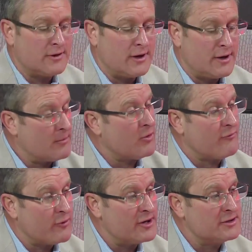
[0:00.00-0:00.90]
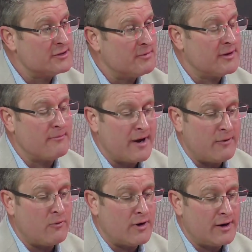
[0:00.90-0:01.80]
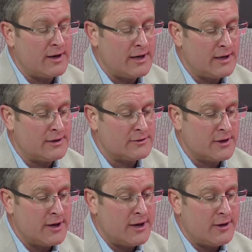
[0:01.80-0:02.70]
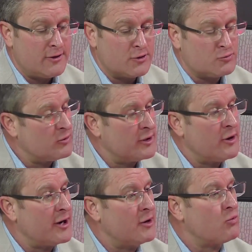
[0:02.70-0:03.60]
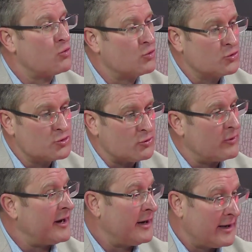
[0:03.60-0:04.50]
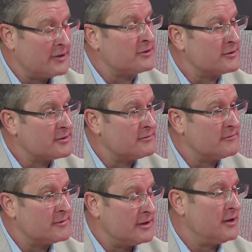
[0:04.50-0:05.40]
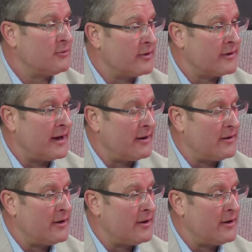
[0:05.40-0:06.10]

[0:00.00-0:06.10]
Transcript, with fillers: a number of reasons, but the main one is there's really not any rules or regulations to deal with that.